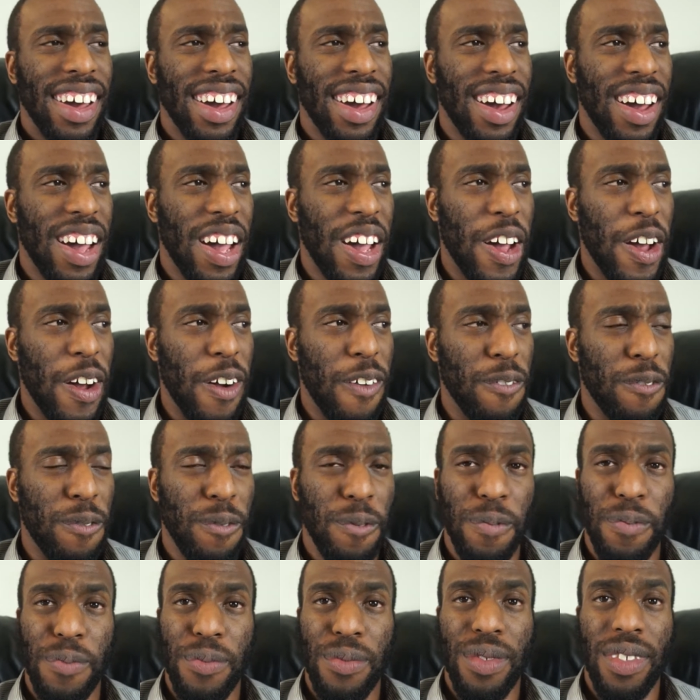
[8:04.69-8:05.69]

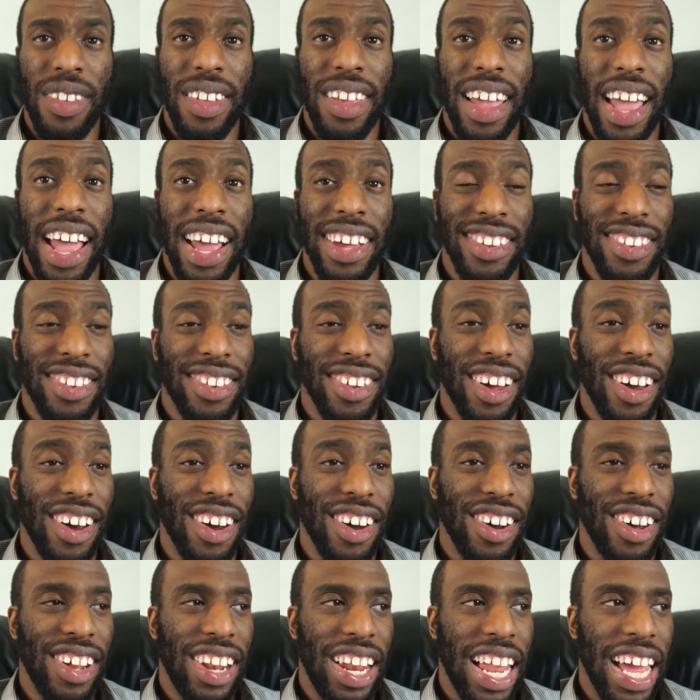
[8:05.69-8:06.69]
I
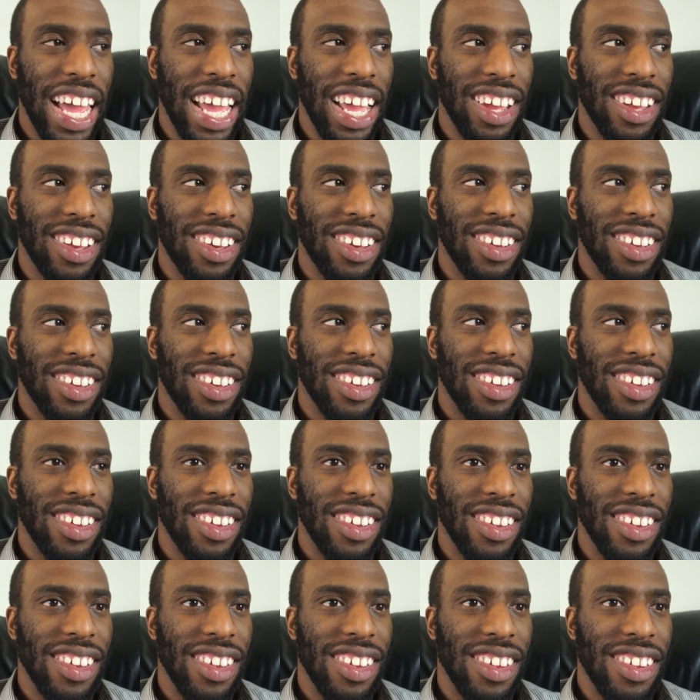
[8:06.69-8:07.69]
saw, like,
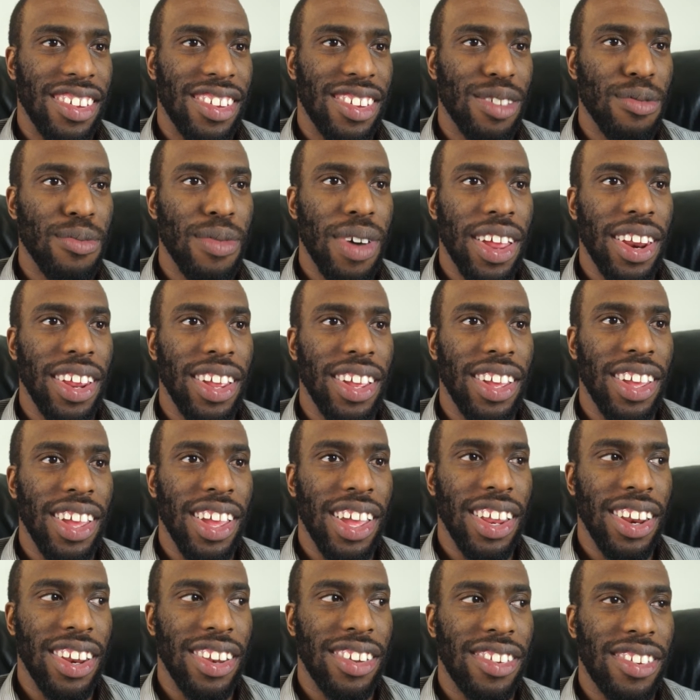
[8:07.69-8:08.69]
somebody
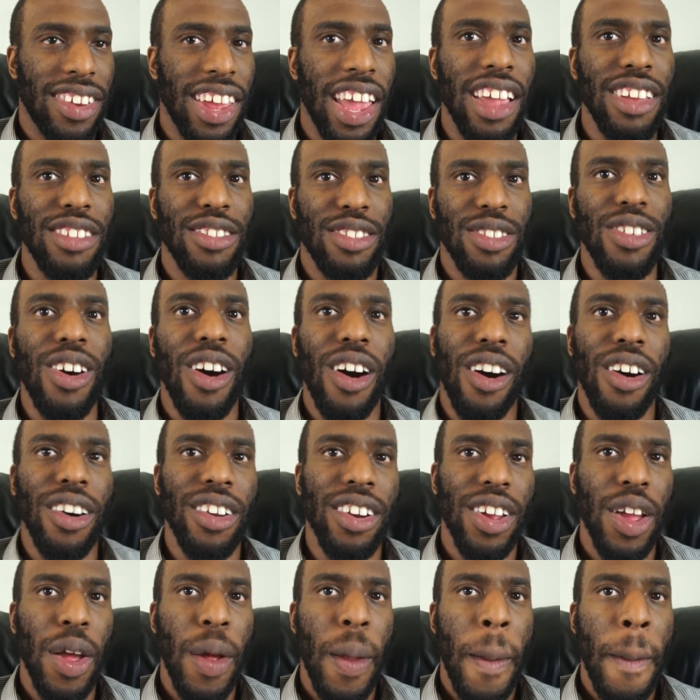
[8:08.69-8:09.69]
get
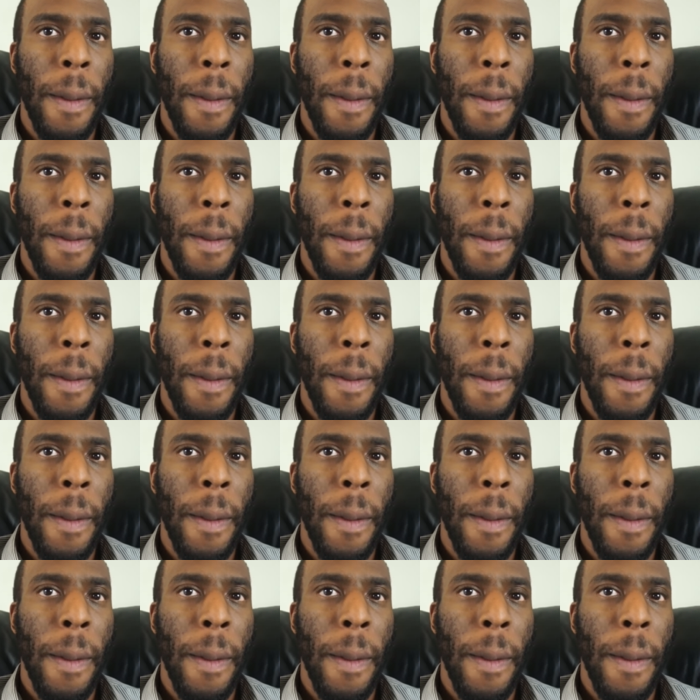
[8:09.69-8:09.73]
chainsawed.